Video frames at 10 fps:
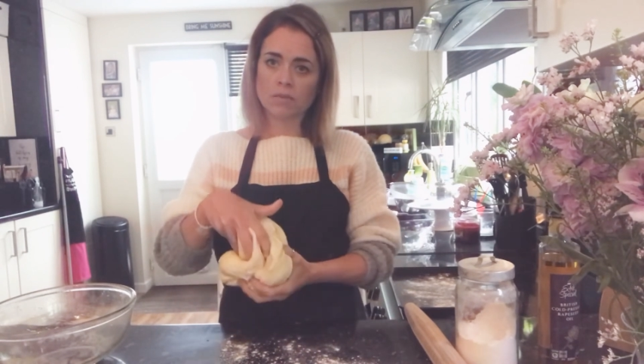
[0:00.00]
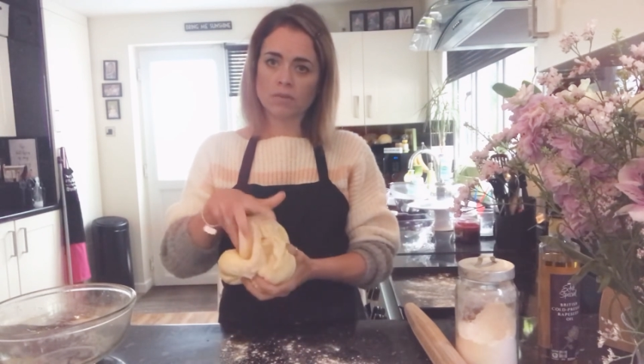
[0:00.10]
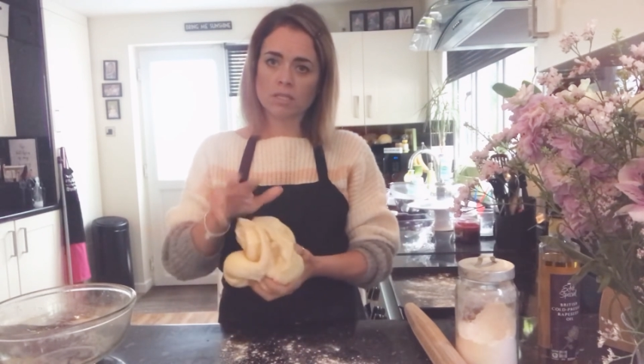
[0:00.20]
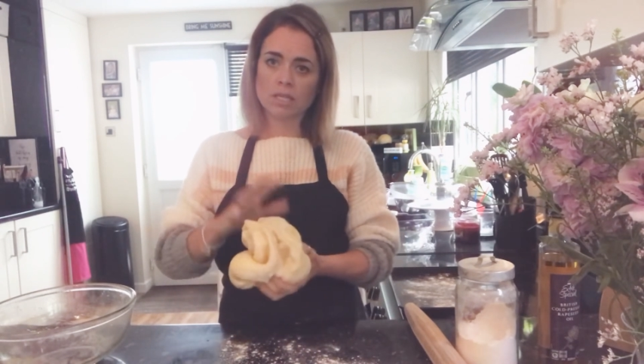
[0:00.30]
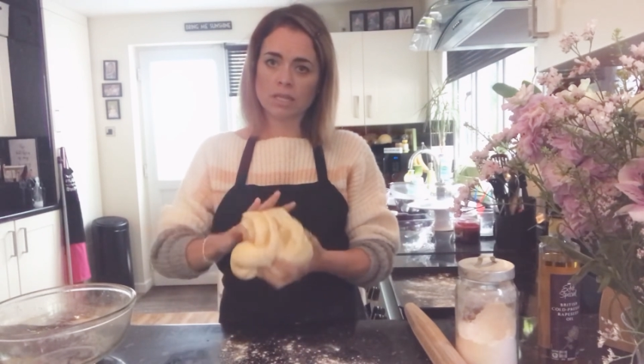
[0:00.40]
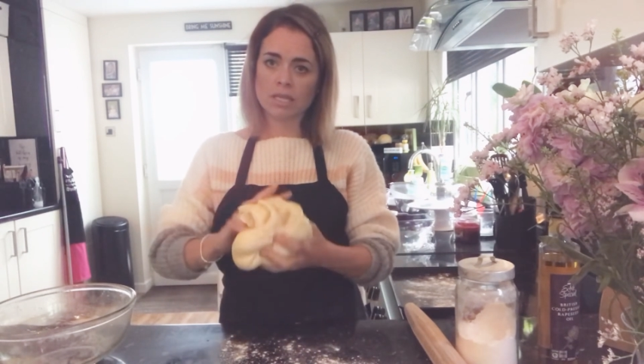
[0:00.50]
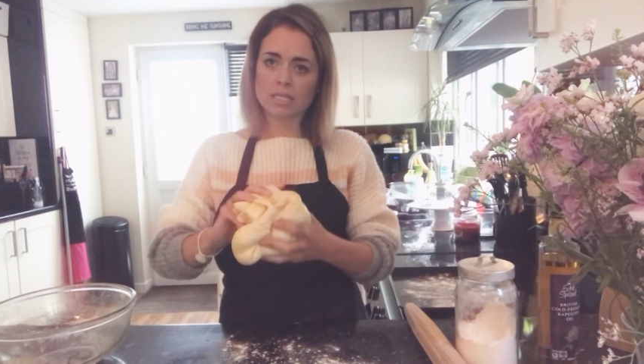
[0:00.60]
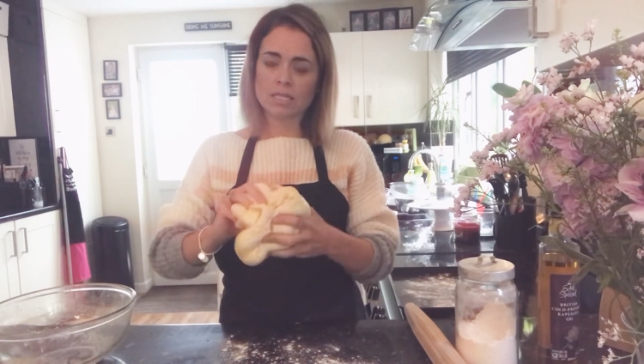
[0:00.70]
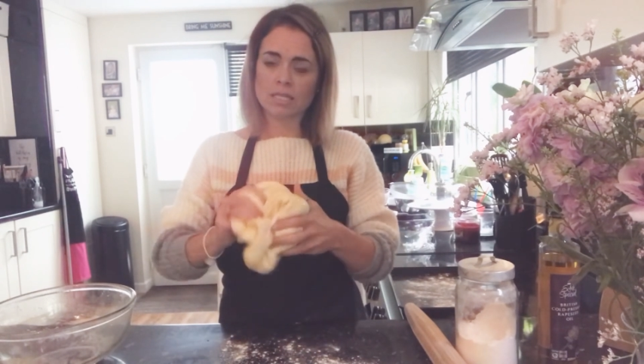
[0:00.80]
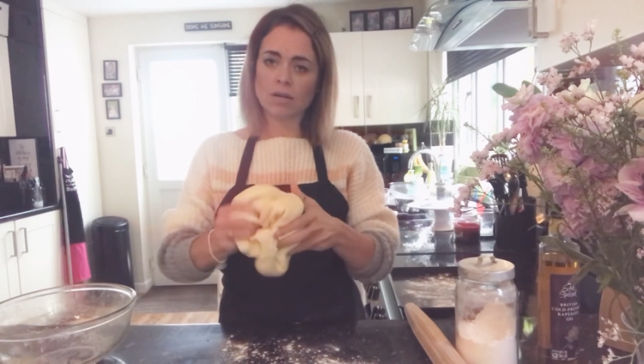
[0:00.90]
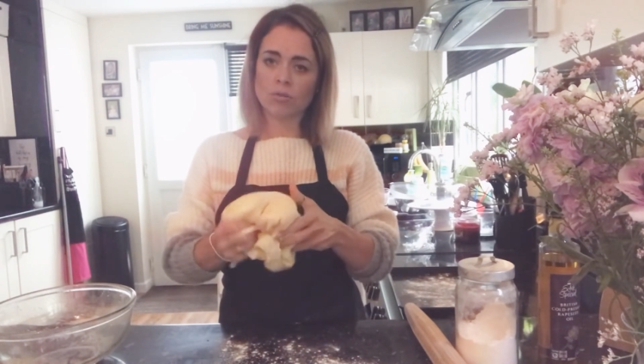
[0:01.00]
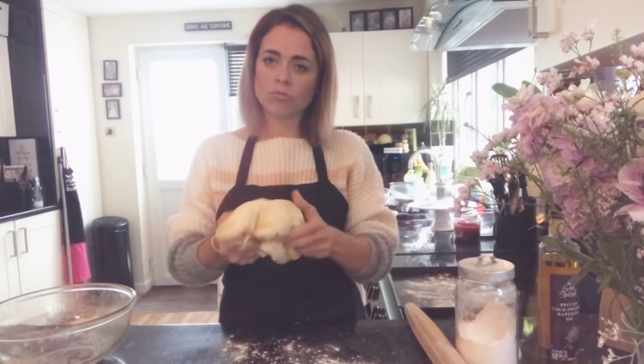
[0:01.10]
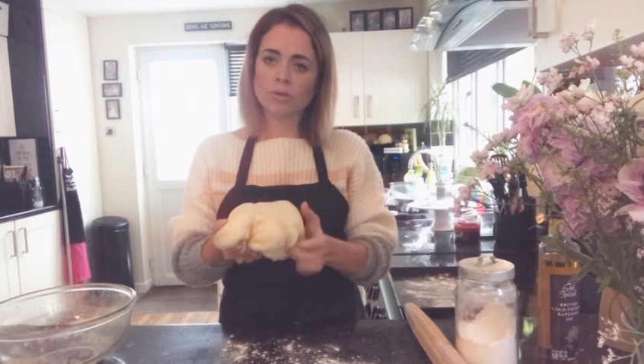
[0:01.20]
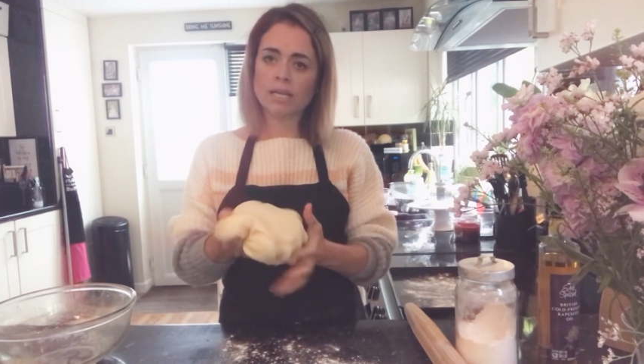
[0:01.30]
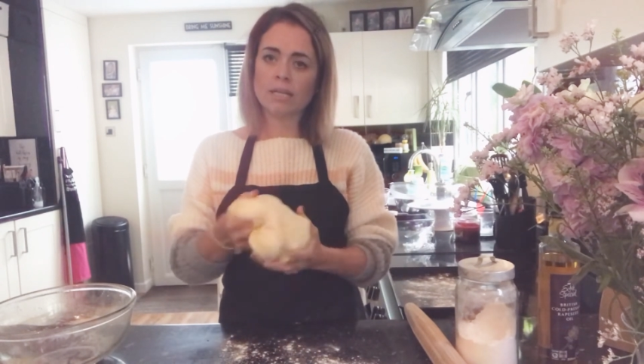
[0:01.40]
Obviously this is now a
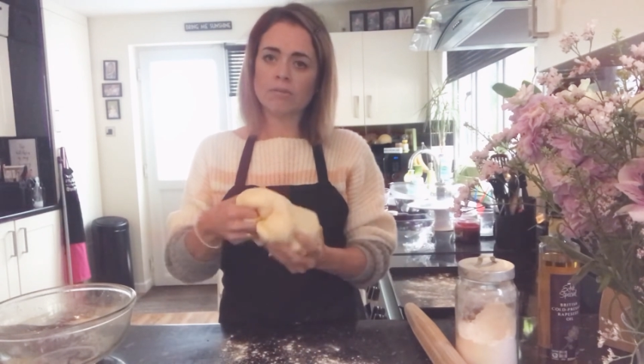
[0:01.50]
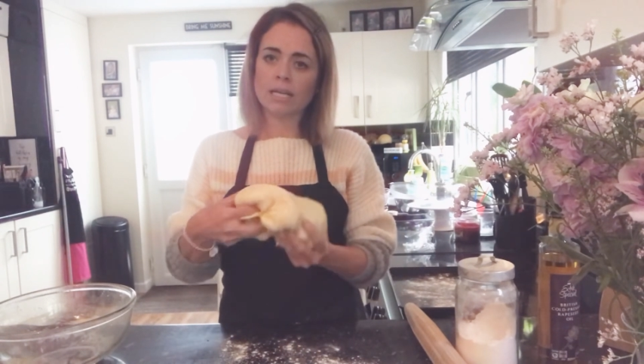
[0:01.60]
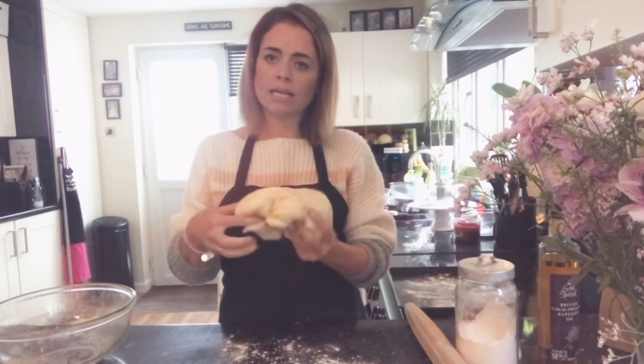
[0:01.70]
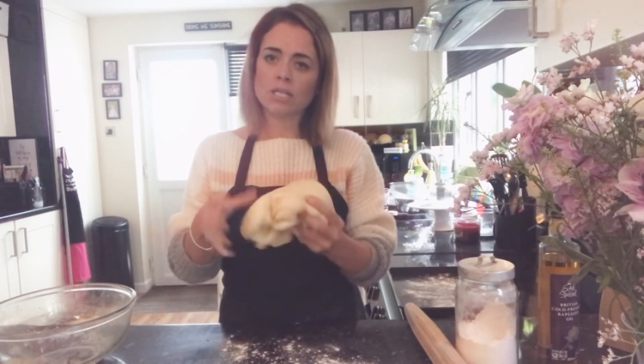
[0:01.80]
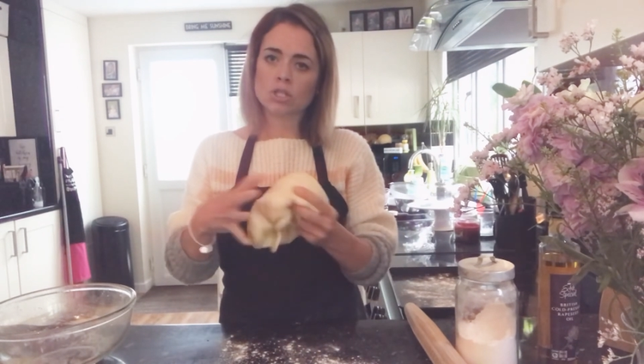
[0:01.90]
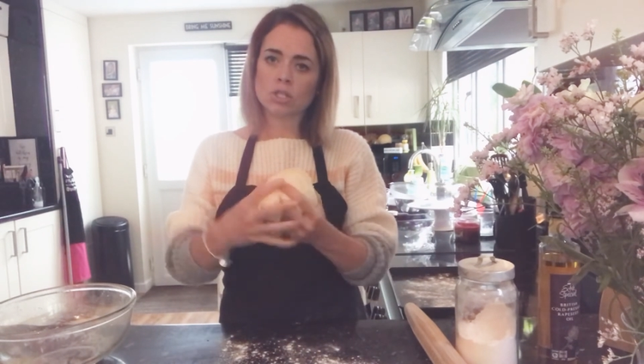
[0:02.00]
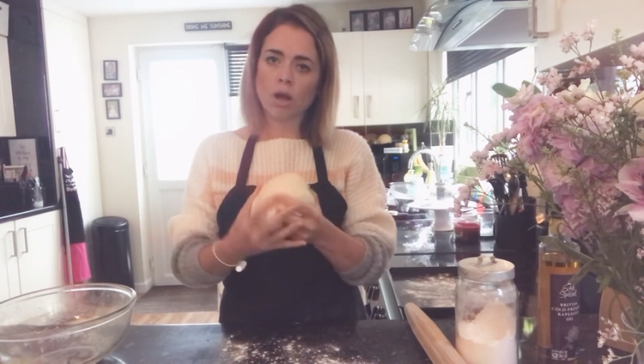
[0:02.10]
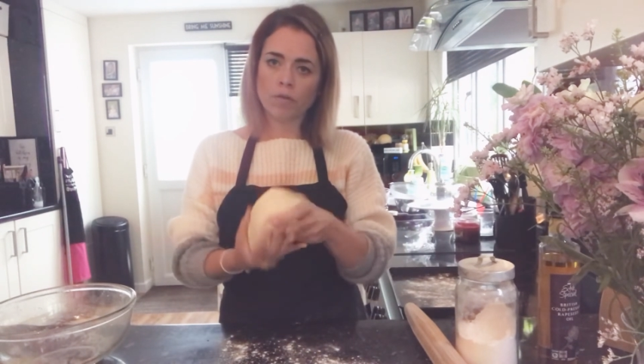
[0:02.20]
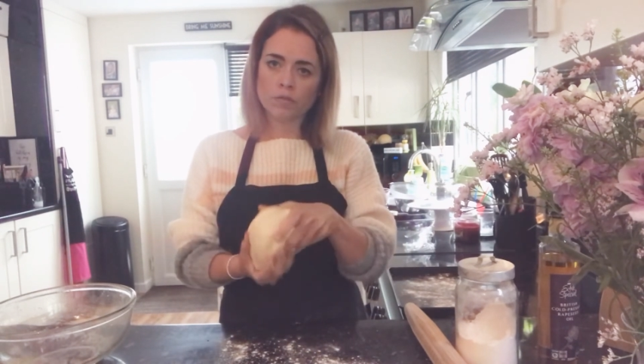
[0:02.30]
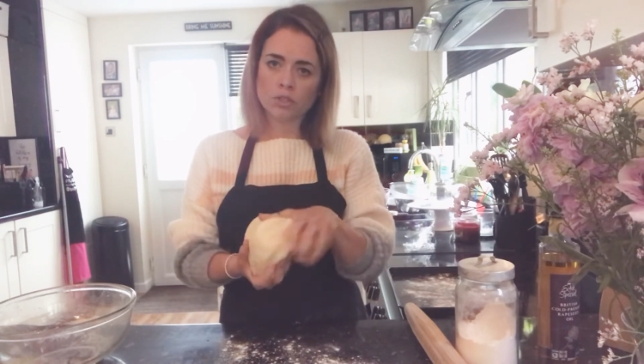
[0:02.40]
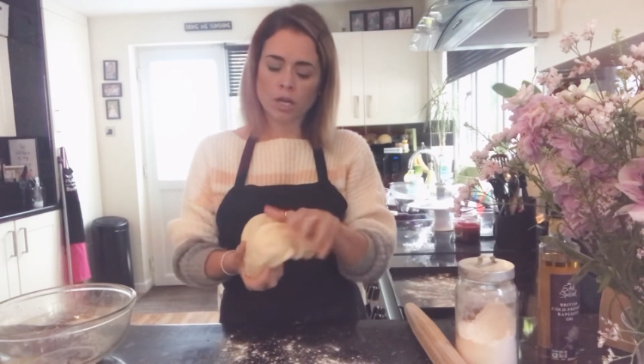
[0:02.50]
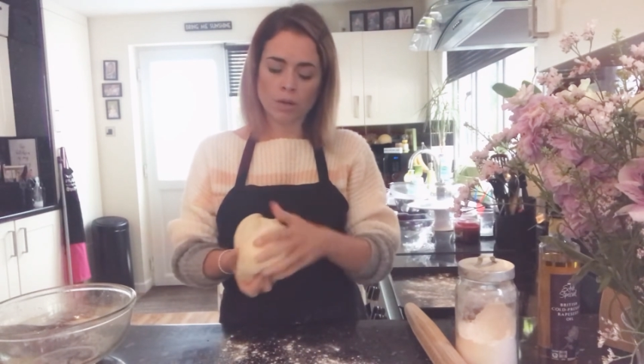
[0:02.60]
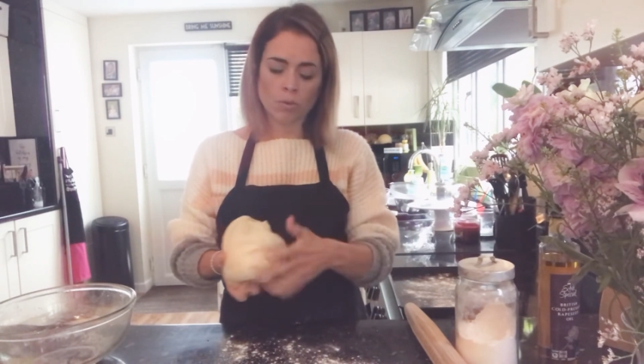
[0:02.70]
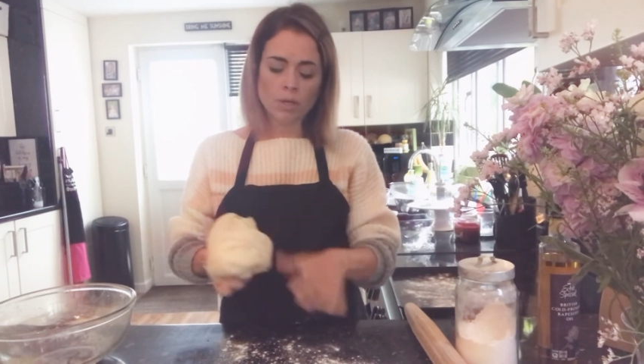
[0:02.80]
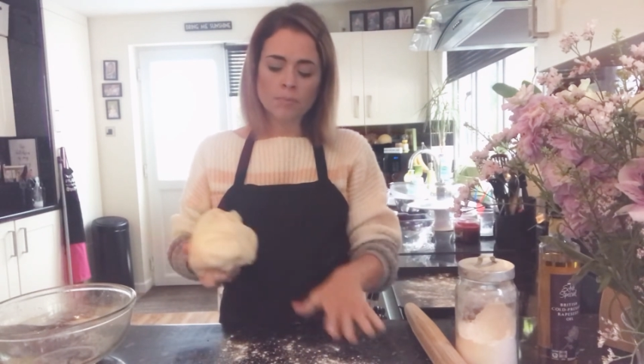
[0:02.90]
really soft dough,